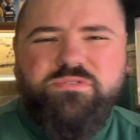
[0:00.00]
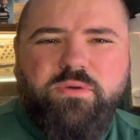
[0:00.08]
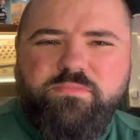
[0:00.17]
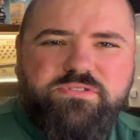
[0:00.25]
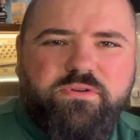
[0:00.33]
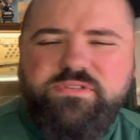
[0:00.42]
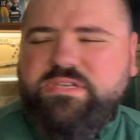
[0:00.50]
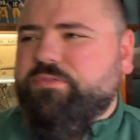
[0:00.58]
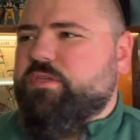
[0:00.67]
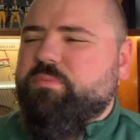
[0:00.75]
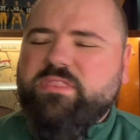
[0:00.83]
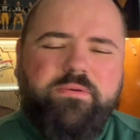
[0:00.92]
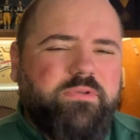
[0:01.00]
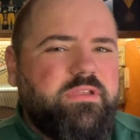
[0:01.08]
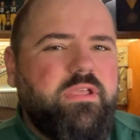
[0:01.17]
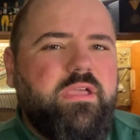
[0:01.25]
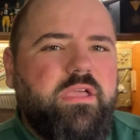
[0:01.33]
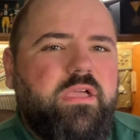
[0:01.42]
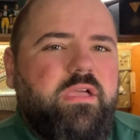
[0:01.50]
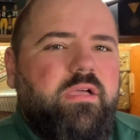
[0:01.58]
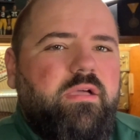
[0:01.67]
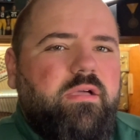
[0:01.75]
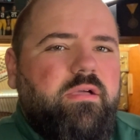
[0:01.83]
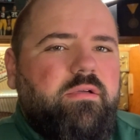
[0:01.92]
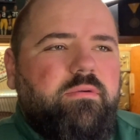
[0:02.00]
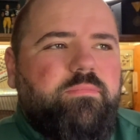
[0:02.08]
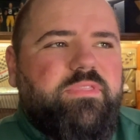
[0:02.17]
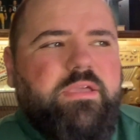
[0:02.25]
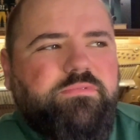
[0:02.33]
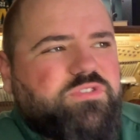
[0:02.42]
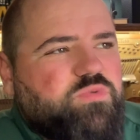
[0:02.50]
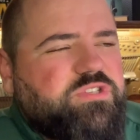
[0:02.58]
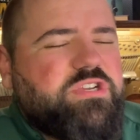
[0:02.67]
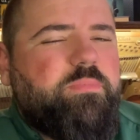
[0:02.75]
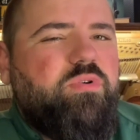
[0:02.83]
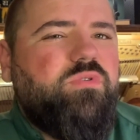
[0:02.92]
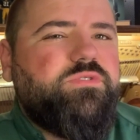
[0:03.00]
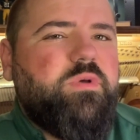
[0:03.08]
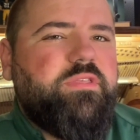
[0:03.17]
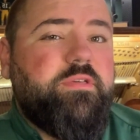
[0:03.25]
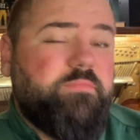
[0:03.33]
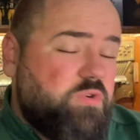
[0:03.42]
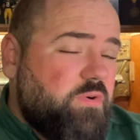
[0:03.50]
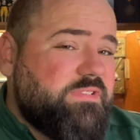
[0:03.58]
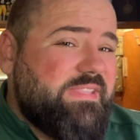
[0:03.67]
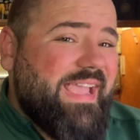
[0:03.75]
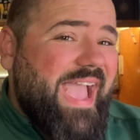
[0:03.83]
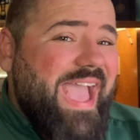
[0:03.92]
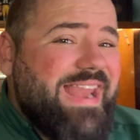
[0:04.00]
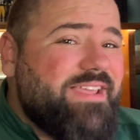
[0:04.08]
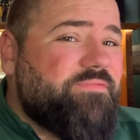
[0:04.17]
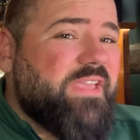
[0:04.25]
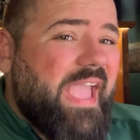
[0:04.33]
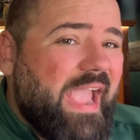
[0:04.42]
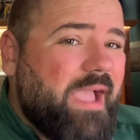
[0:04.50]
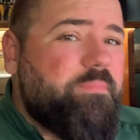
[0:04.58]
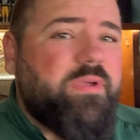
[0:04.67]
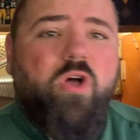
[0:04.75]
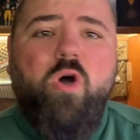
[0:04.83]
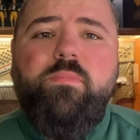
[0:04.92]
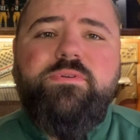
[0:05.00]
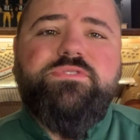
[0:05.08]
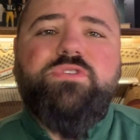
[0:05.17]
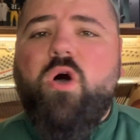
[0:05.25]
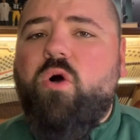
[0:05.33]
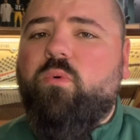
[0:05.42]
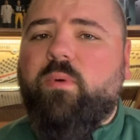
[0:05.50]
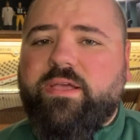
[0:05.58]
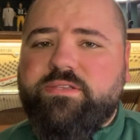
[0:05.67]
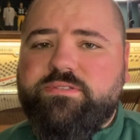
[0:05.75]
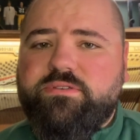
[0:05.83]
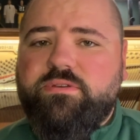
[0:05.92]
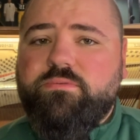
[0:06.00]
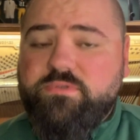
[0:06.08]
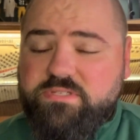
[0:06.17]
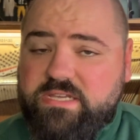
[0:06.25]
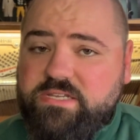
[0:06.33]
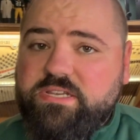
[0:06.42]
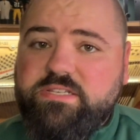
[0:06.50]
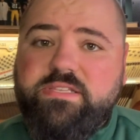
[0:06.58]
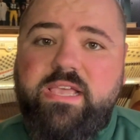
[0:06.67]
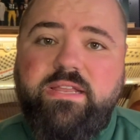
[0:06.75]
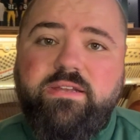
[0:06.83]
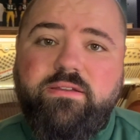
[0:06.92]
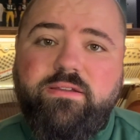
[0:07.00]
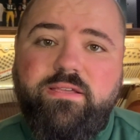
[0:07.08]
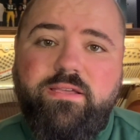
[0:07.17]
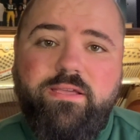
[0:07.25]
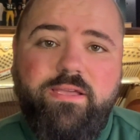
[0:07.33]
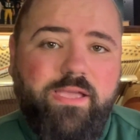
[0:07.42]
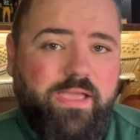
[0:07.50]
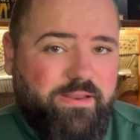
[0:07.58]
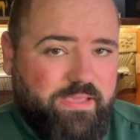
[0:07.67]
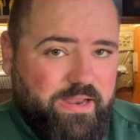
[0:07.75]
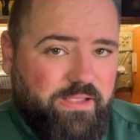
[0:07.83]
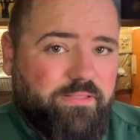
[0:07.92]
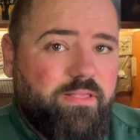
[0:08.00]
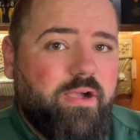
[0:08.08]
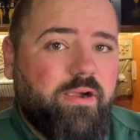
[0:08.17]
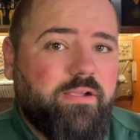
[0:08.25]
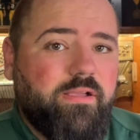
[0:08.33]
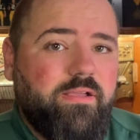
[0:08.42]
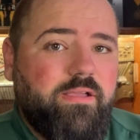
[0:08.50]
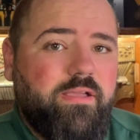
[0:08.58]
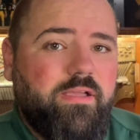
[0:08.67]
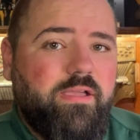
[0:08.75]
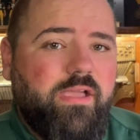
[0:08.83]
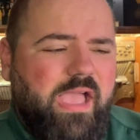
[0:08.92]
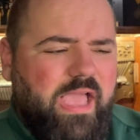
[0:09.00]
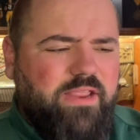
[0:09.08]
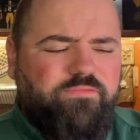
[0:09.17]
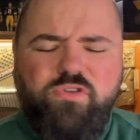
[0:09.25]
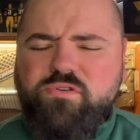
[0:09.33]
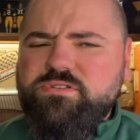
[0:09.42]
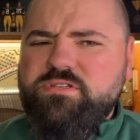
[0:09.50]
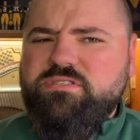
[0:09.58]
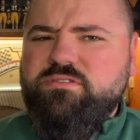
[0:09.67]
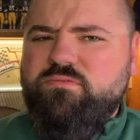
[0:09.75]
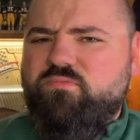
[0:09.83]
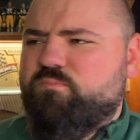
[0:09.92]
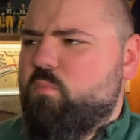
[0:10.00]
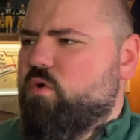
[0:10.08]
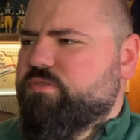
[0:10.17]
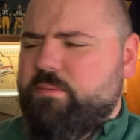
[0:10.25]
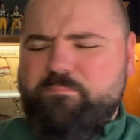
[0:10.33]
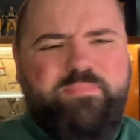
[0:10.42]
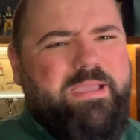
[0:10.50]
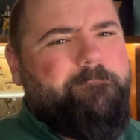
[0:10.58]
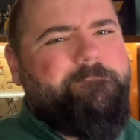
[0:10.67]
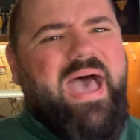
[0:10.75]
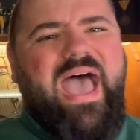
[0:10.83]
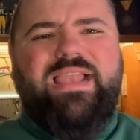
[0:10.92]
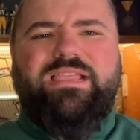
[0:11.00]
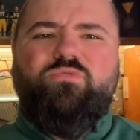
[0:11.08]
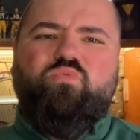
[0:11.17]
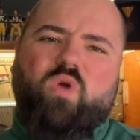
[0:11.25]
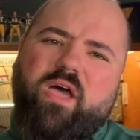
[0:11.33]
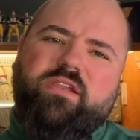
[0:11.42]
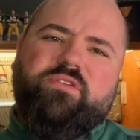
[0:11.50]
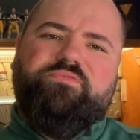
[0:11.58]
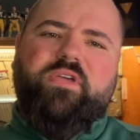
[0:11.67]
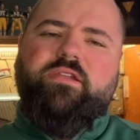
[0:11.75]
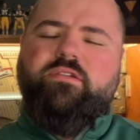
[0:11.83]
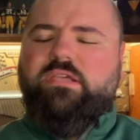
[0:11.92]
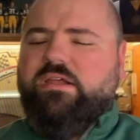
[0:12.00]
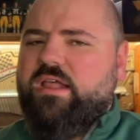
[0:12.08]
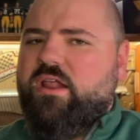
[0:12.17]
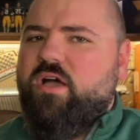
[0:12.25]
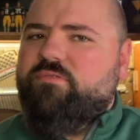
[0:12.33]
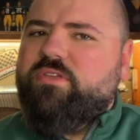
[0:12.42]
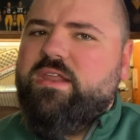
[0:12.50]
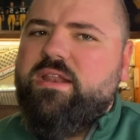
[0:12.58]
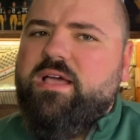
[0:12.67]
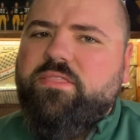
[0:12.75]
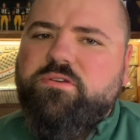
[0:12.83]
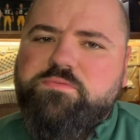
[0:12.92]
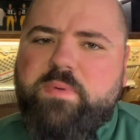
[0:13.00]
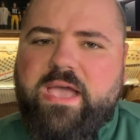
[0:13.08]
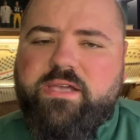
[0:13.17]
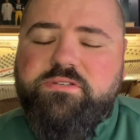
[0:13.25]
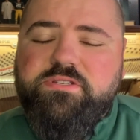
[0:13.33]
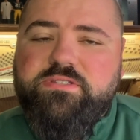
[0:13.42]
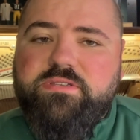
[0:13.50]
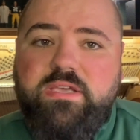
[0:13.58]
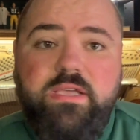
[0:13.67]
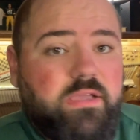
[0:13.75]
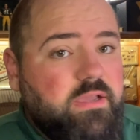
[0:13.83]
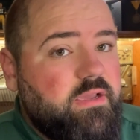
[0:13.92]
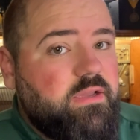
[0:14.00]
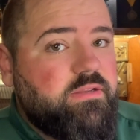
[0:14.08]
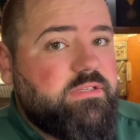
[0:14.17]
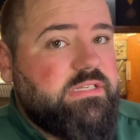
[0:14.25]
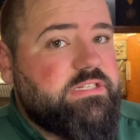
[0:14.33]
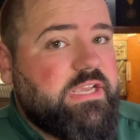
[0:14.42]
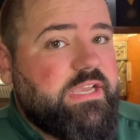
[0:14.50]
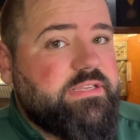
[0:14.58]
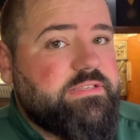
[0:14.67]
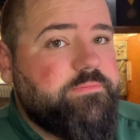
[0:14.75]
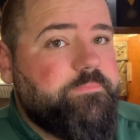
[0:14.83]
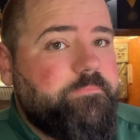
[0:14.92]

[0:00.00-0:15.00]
was almost always out there, but they would switch up who was with him. Towards the end of camp, it almost always was TJ Slaton and Kenny Clark. And if you're just more the big-bodied run defender, you're not often in on those packages. TJ is.